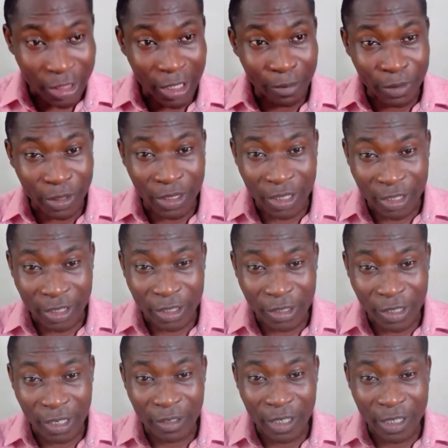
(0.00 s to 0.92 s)
a business,
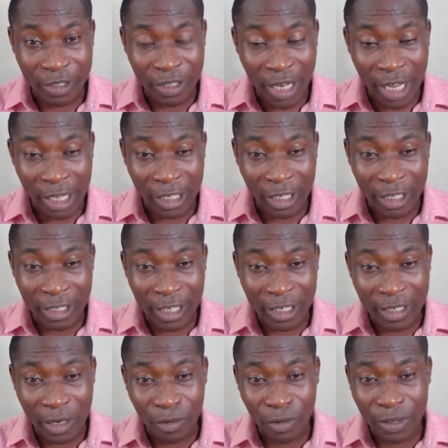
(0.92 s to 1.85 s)
then it's likely
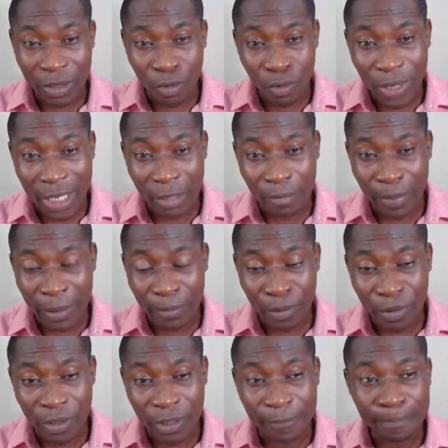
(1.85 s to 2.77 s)
that that was a weak
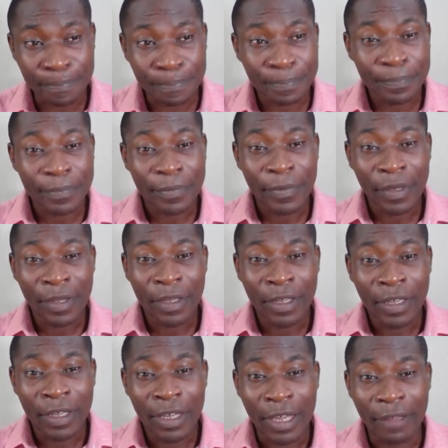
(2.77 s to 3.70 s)
purpose.
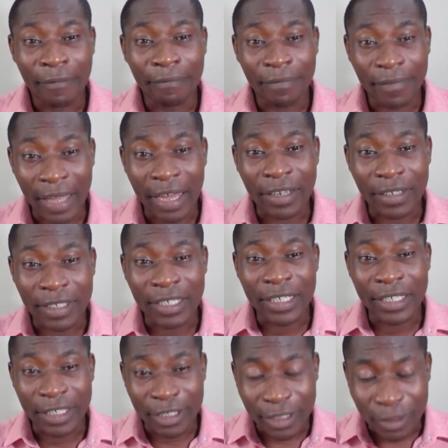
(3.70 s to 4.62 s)
And that
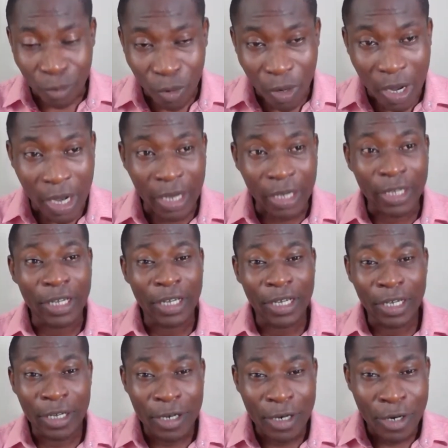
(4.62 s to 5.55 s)
is
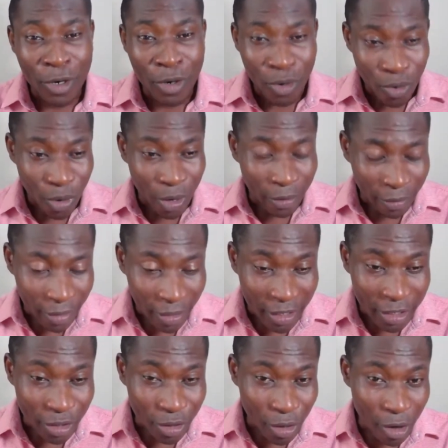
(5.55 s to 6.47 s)
why when
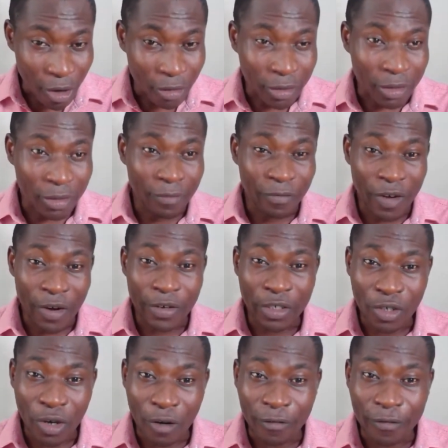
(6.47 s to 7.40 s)
things got
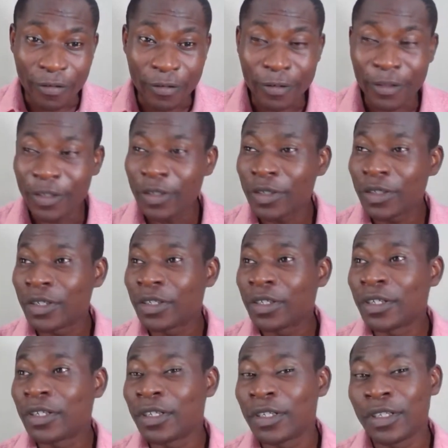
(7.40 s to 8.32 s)
very tough,
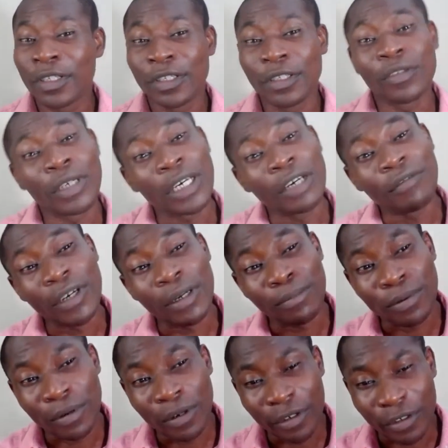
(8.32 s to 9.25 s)
you gave
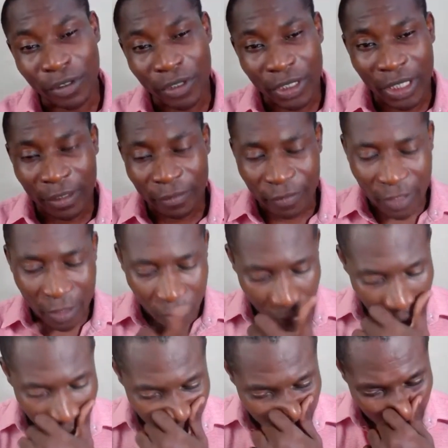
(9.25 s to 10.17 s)
up on yourself
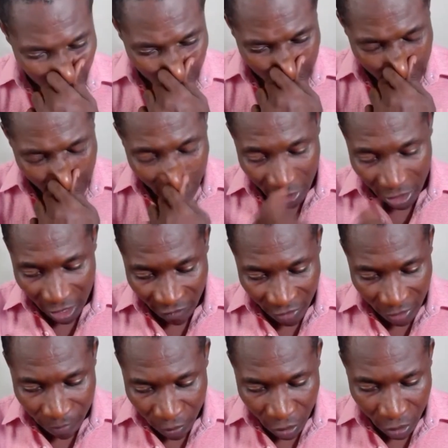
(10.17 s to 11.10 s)
and gave up
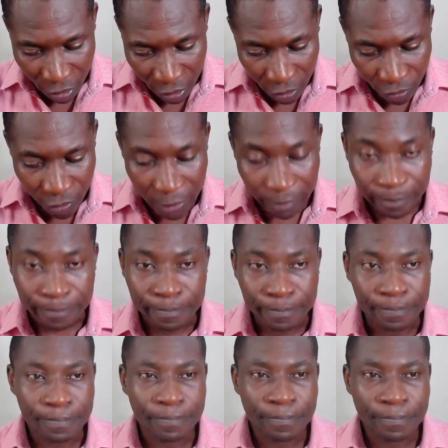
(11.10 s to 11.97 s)
on your dream.